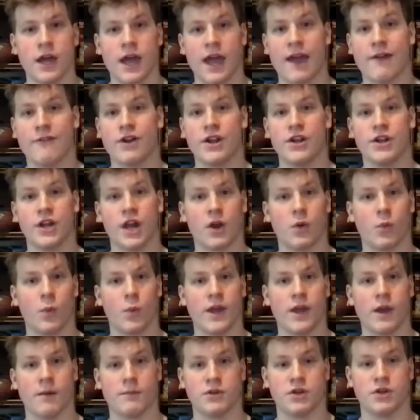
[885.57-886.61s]
Every day you got to
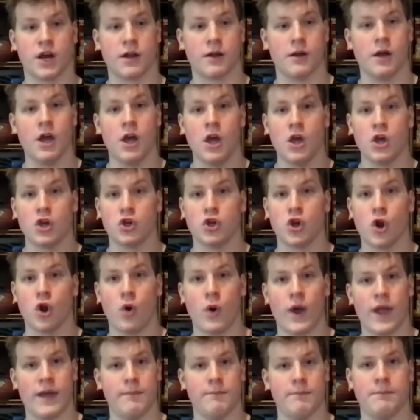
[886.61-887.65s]
wake up. You got to go
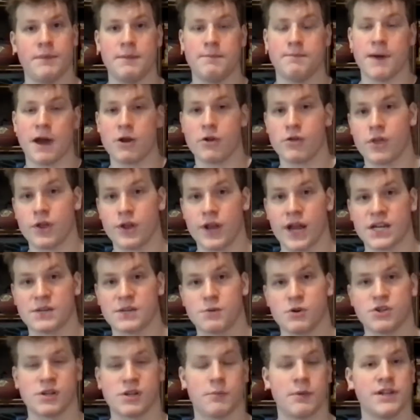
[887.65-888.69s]
and be better than the next
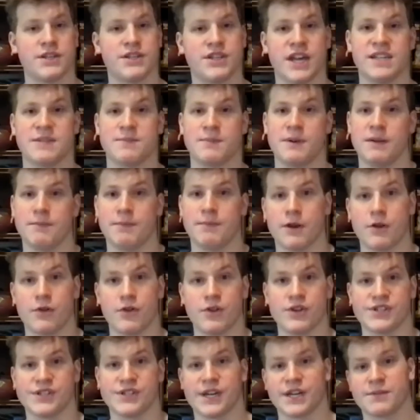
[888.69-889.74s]
person. I'm going to chase being better than
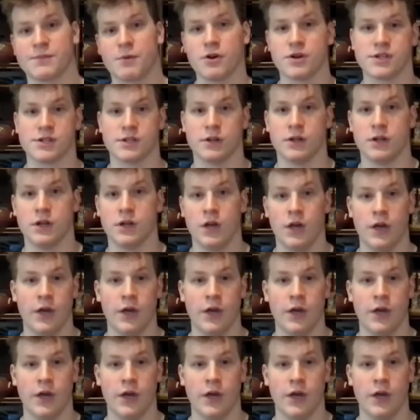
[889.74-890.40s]
this next person.